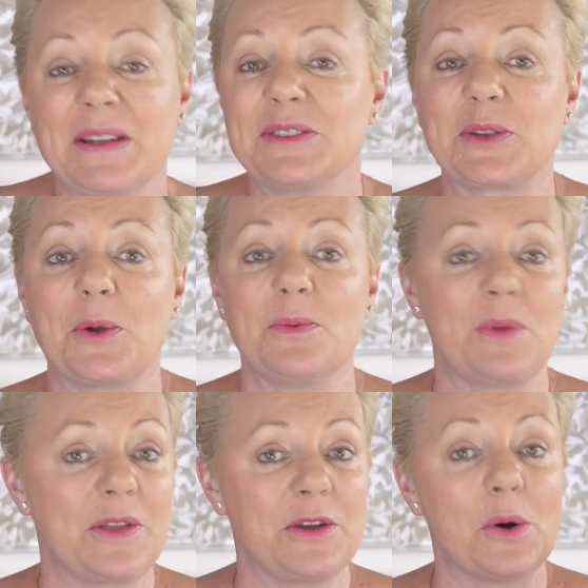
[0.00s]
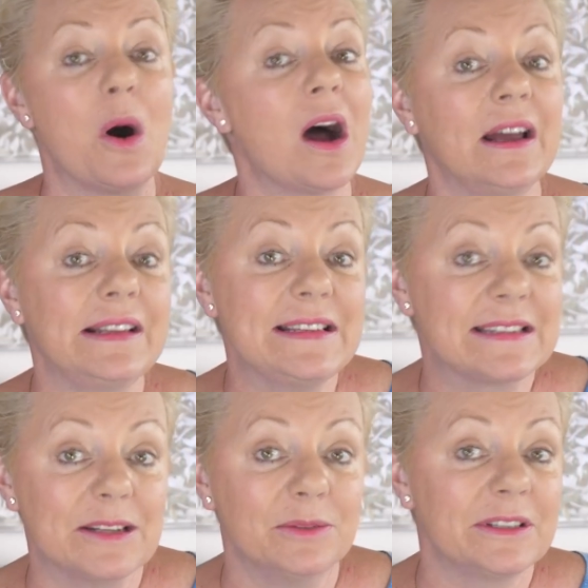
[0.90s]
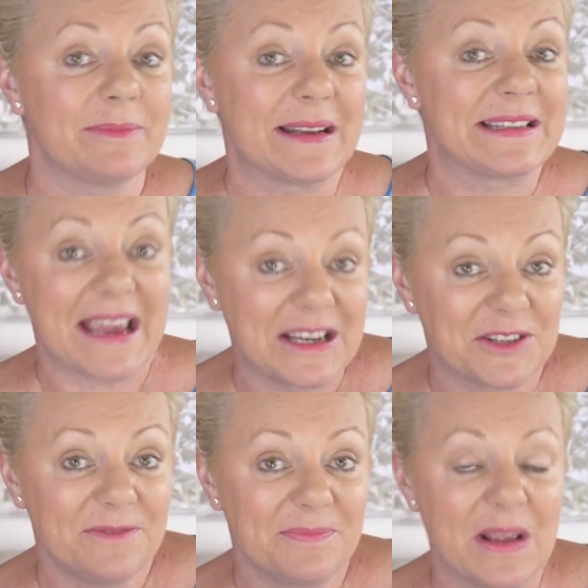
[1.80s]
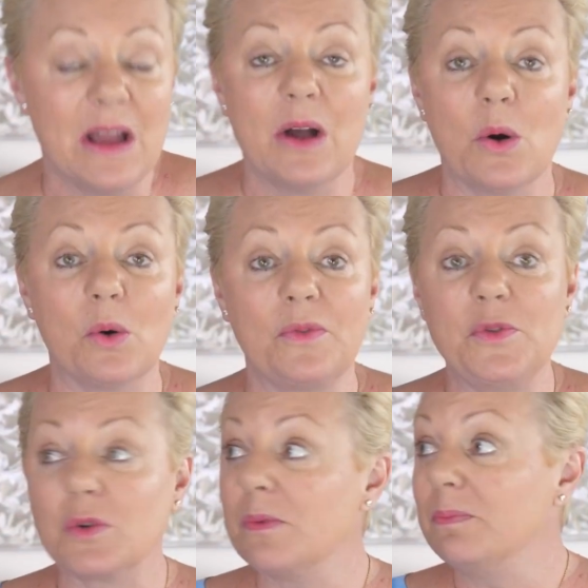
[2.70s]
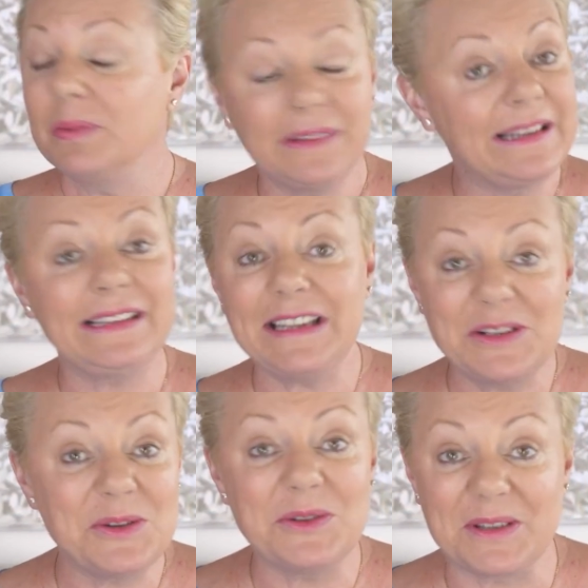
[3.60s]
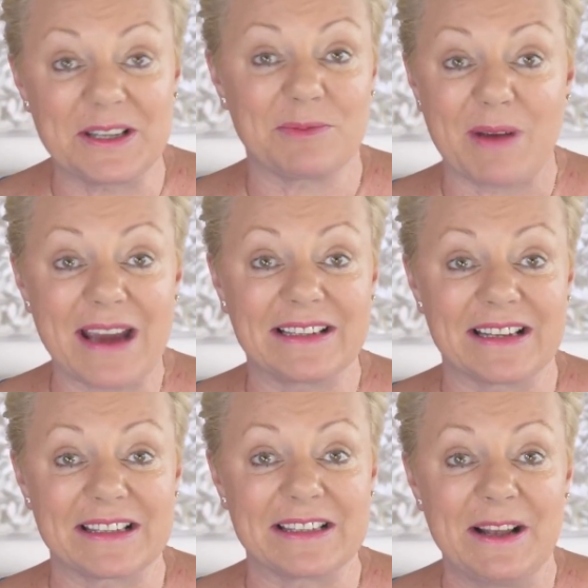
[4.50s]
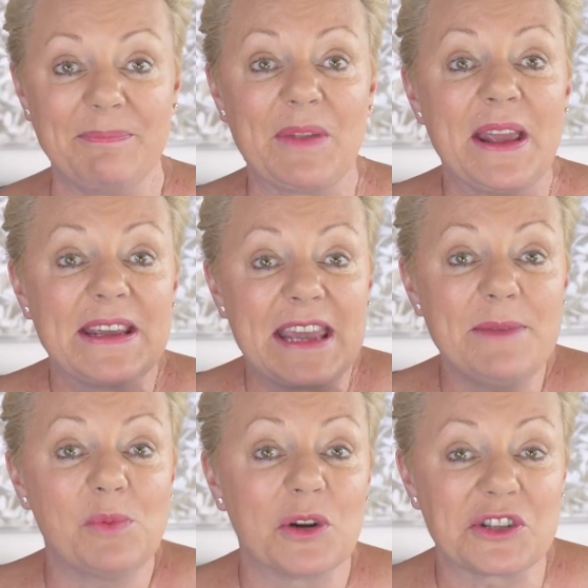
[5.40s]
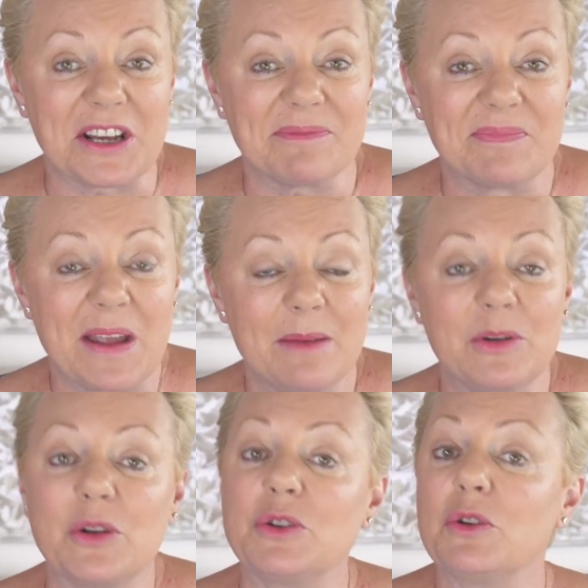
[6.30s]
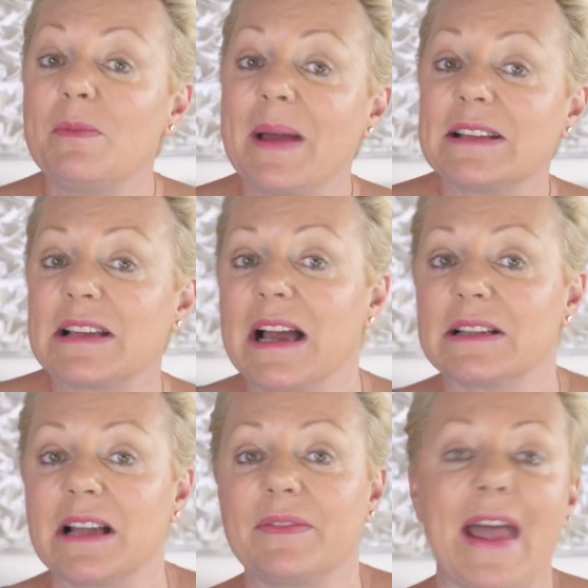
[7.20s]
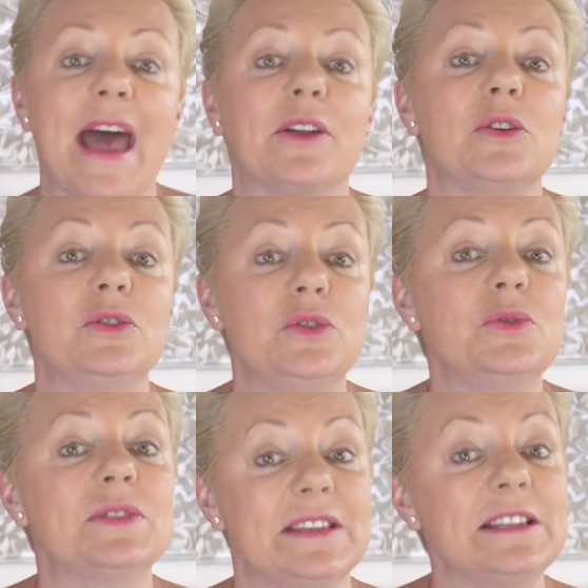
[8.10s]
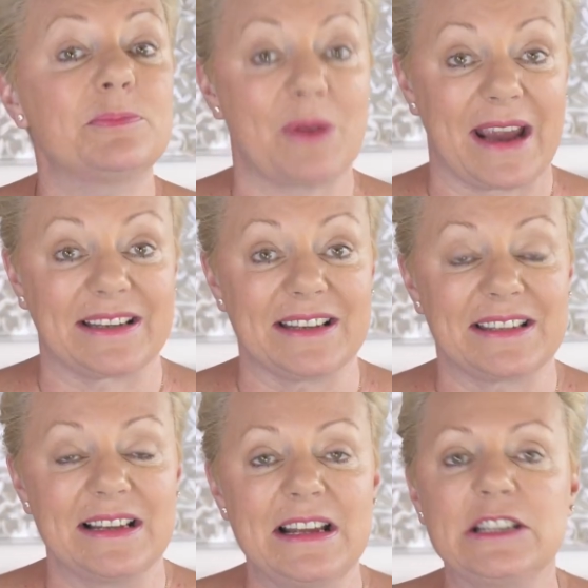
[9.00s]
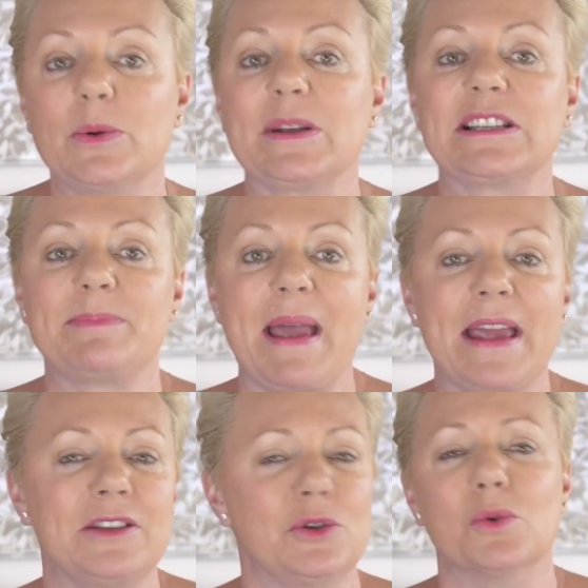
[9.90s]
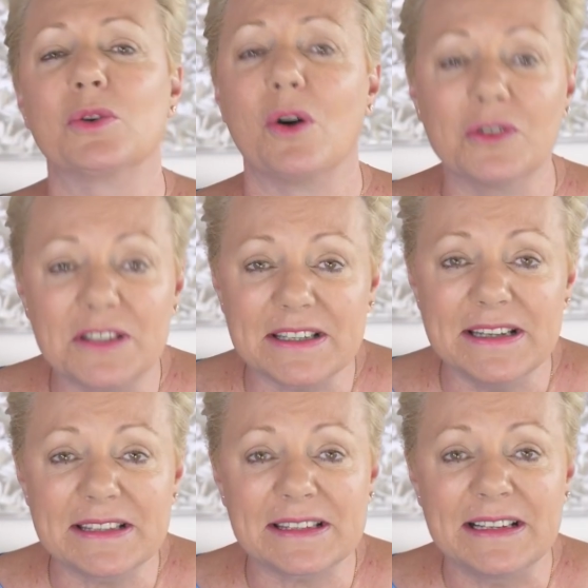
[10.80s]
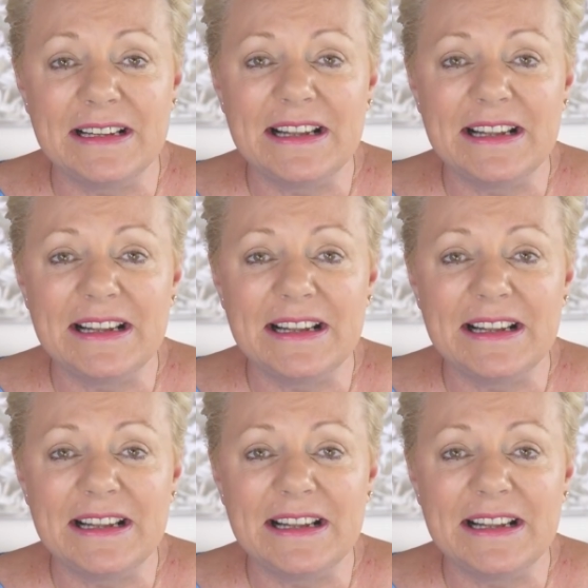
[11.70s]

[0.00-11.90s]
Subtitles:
So whether you're highly skilled in meditation, or if you're completely new to this practice, keep watching, because you're about to uncover how to use this practice to expand your consciousness